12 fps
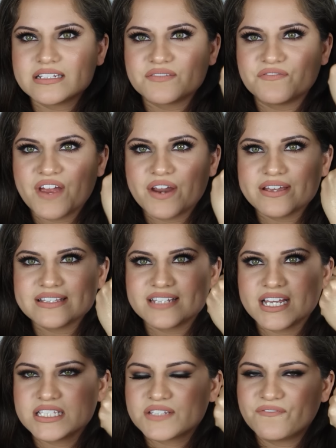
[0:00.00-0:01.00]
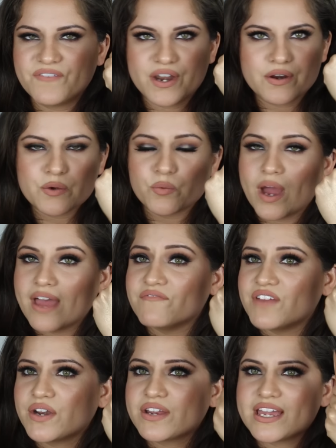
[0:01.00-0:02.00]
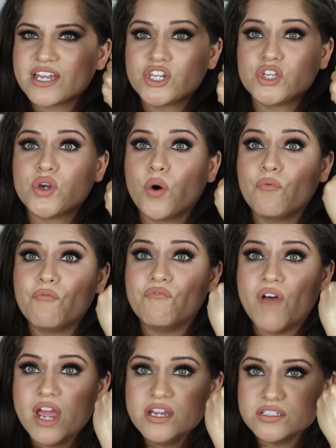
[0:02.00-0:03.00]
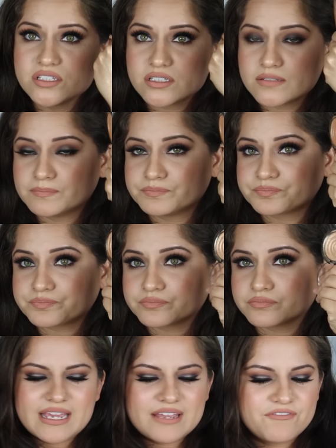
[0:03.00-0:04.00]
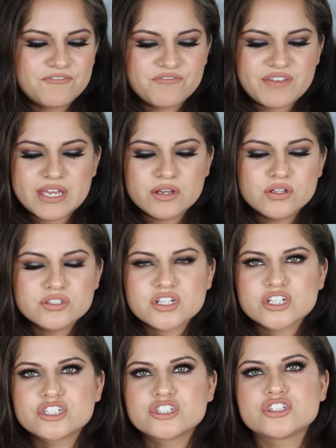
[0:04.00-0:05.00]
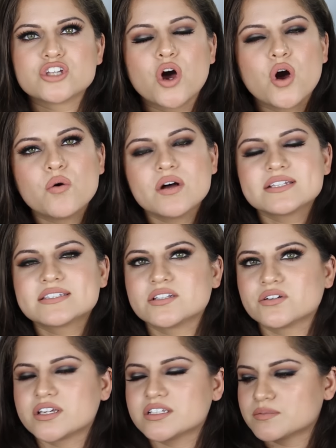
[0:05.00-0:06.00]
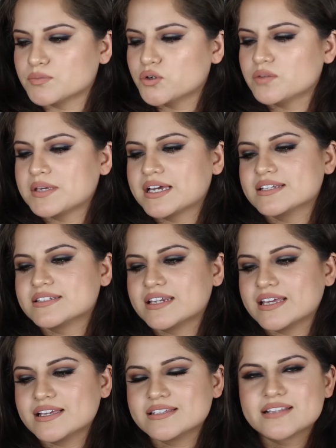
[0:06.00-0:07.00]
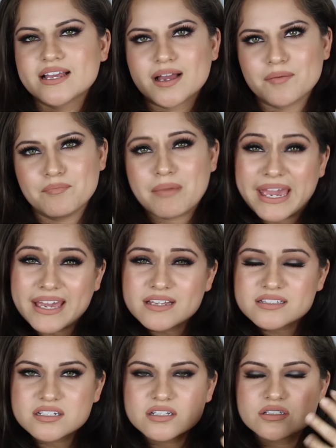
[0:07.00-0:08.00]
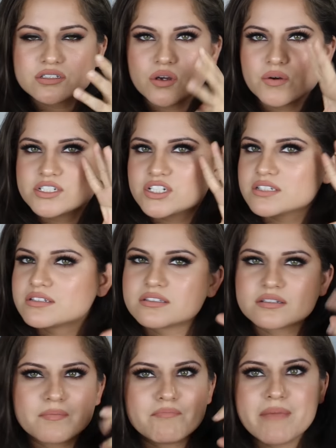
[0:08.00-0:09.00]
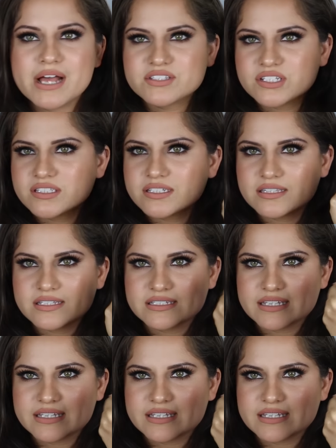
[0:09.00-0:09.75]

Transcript: It is very intense, very wet, very in your face. It feels so silky smooth because it is like baked, so it just melts into the